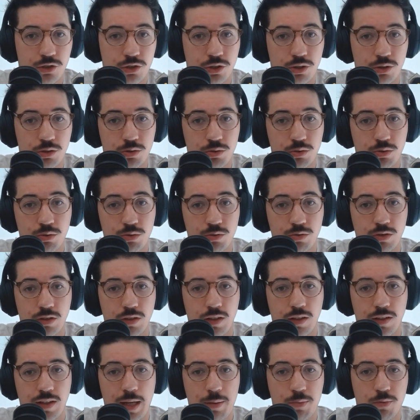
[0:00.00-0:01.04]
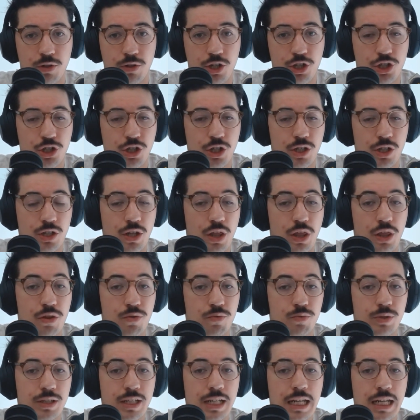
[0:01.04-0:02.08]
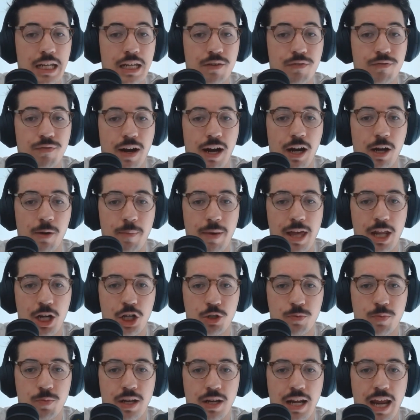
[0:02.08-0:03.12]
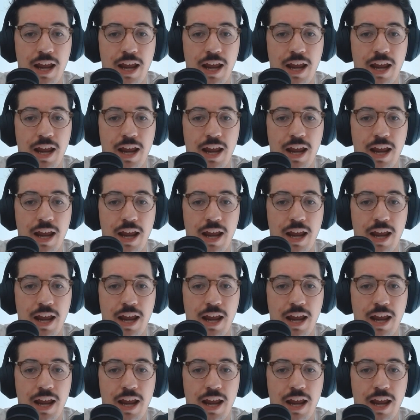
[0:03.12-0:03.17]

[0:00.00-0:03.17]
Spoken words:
2, collaboration. 3, file management.